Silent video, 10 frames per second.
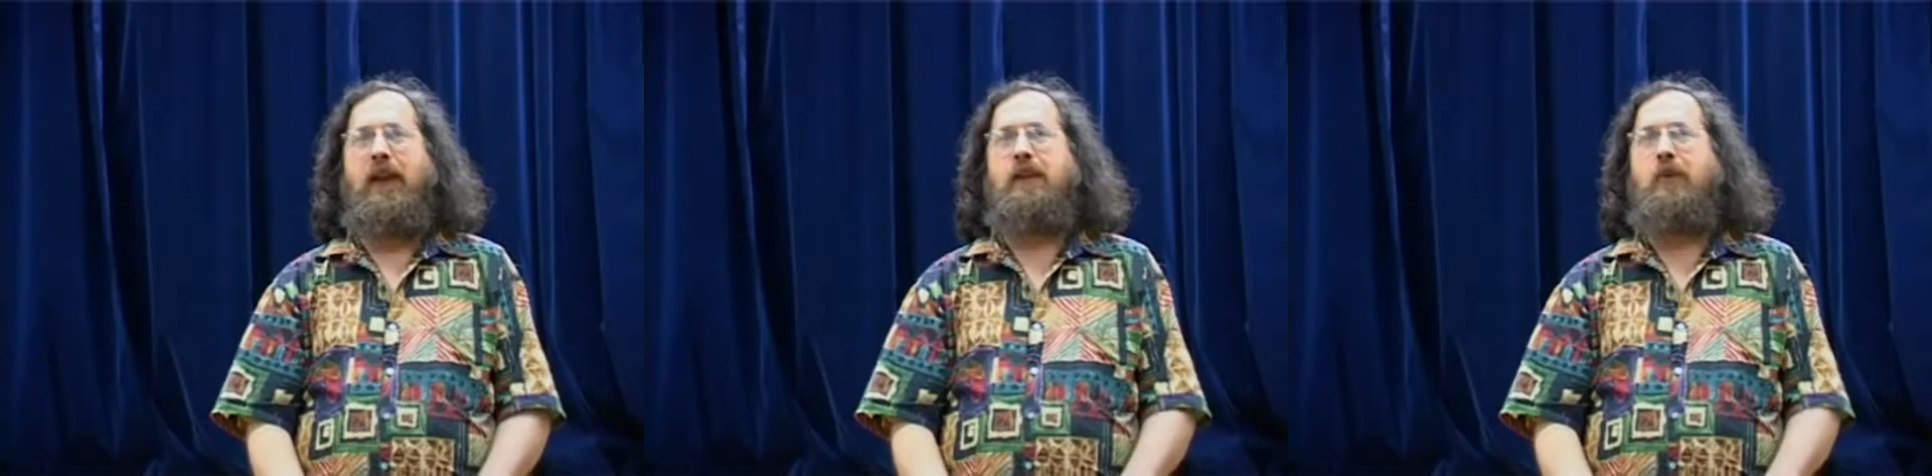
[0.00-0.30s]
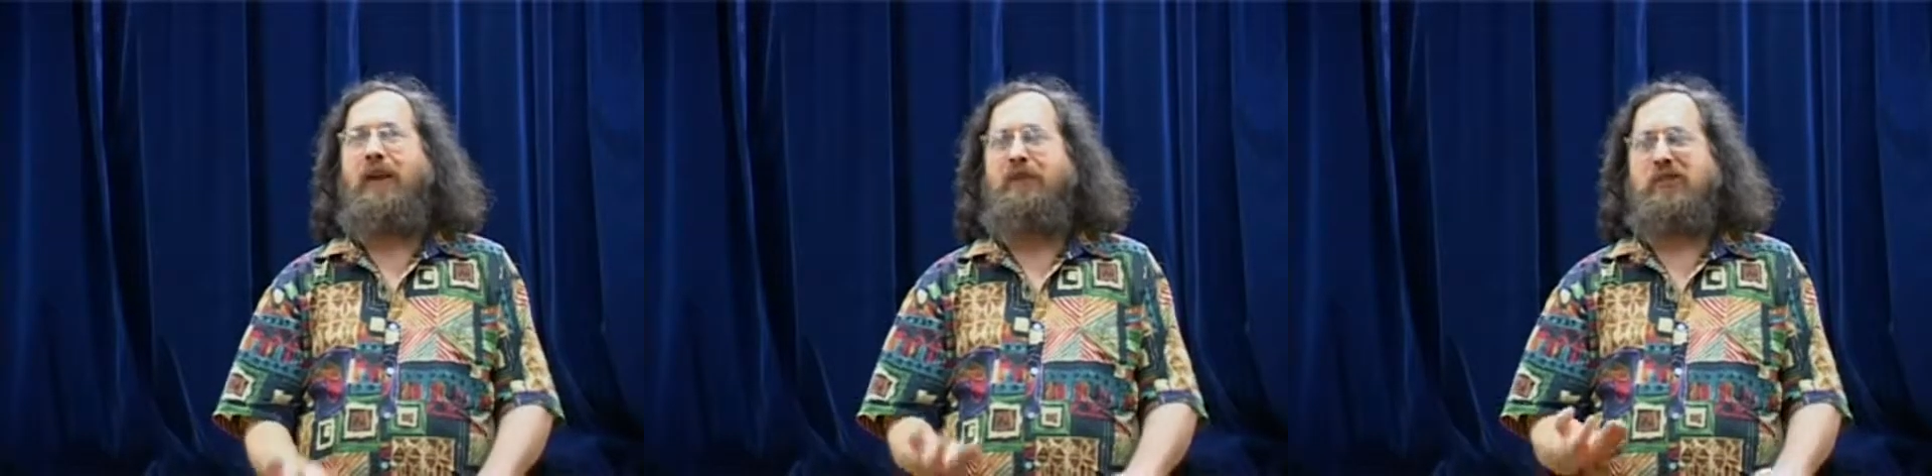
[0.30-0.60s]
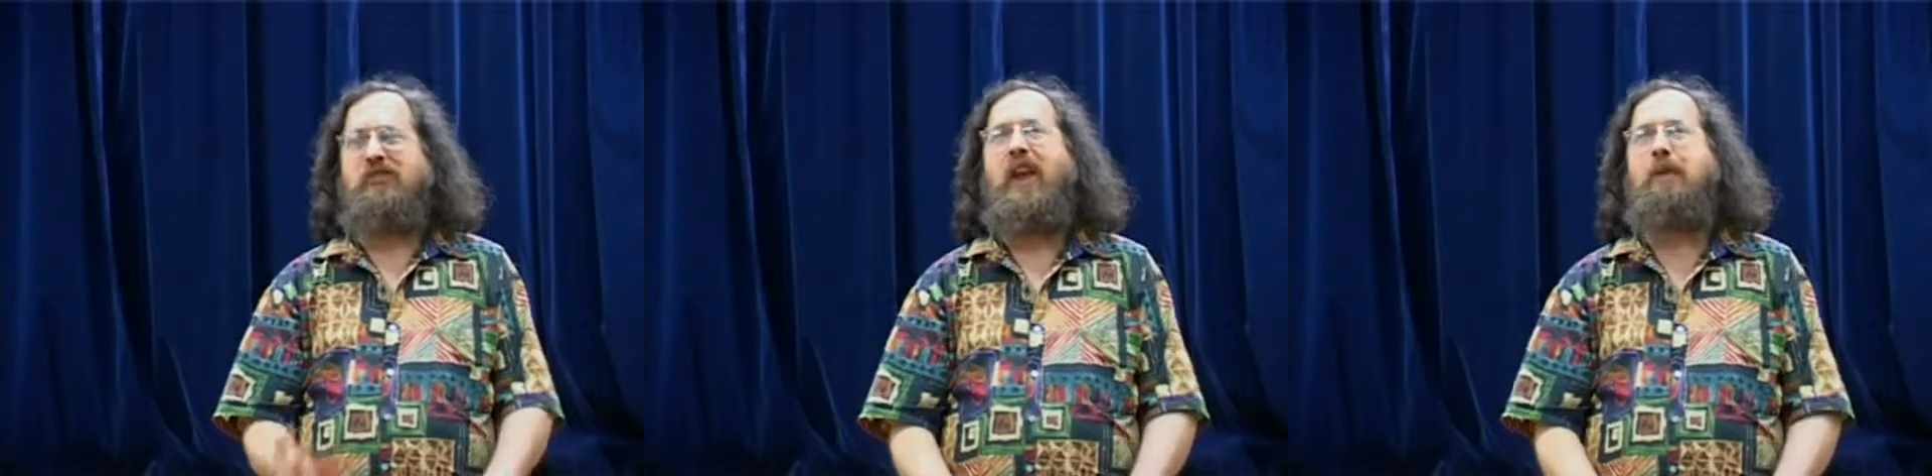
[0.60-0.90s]
and you have the
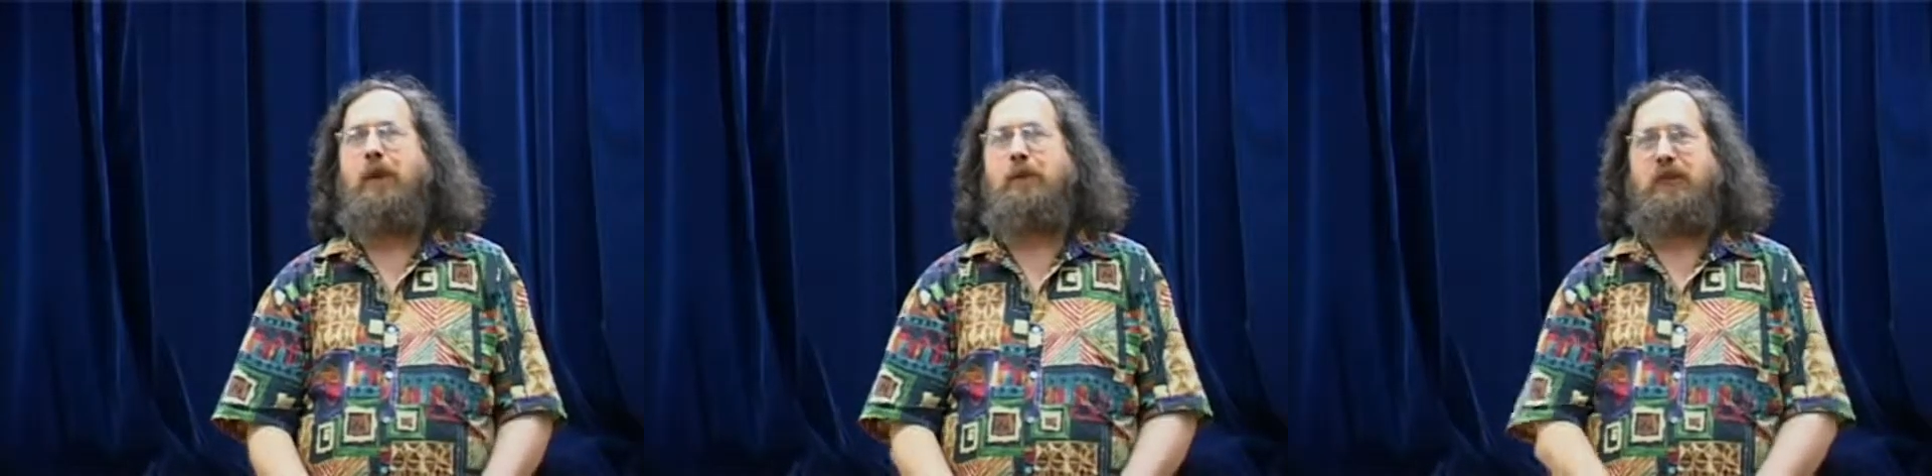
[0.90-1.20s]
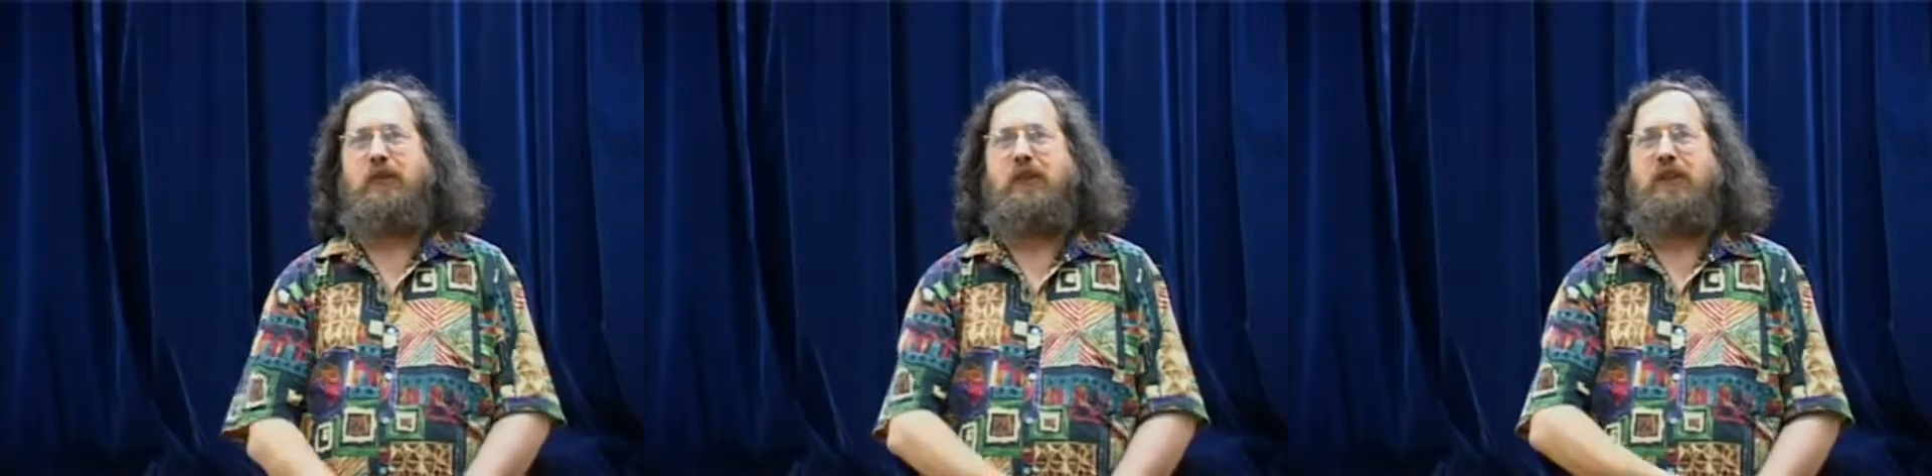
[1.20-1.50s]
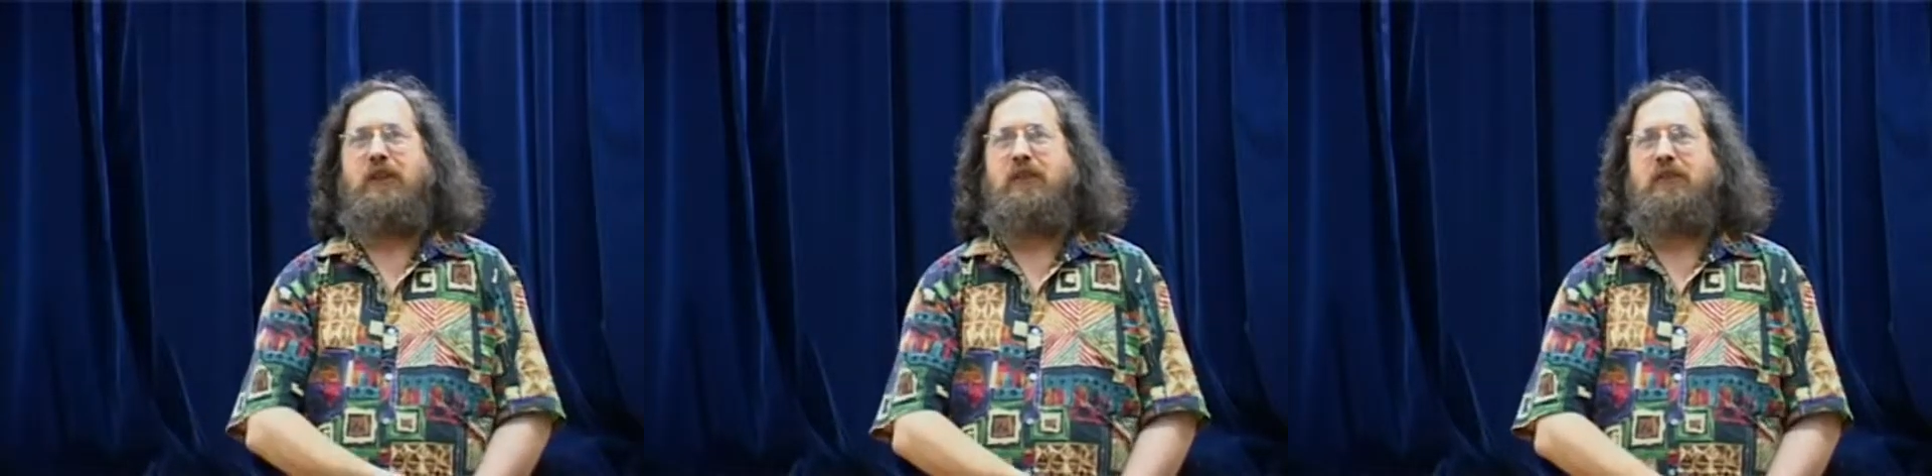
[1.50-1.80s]
same
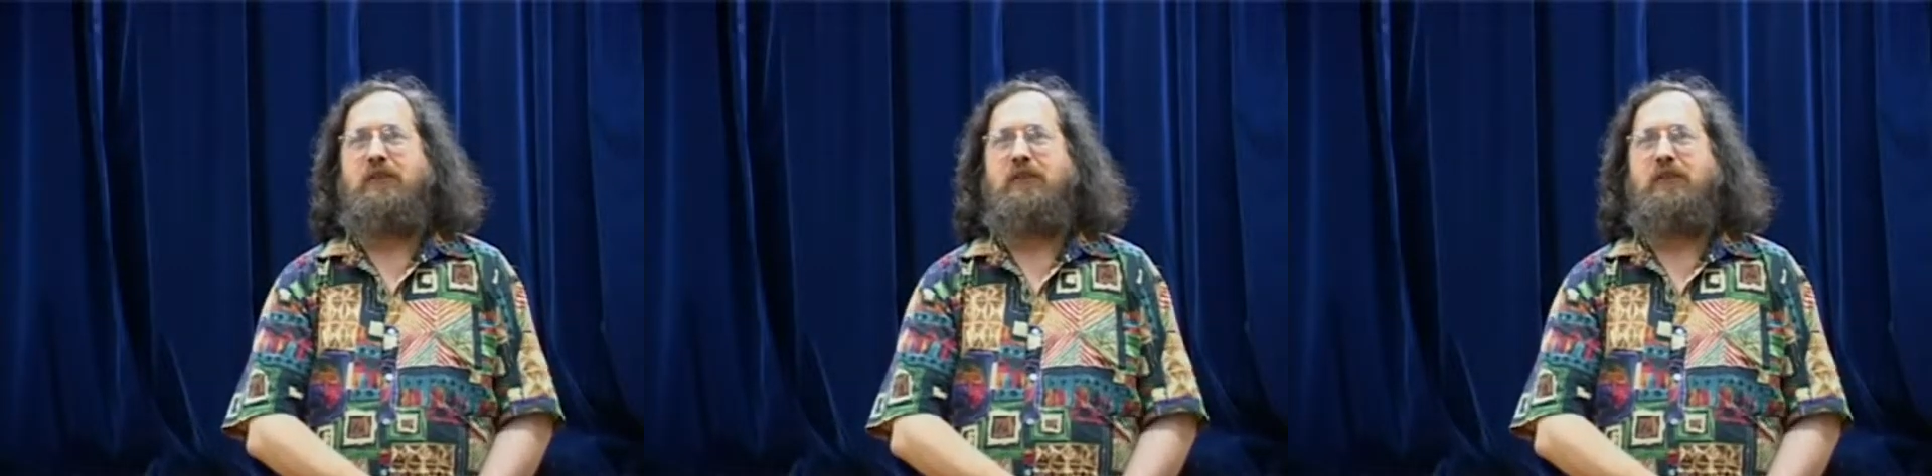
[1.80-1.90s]
opportunity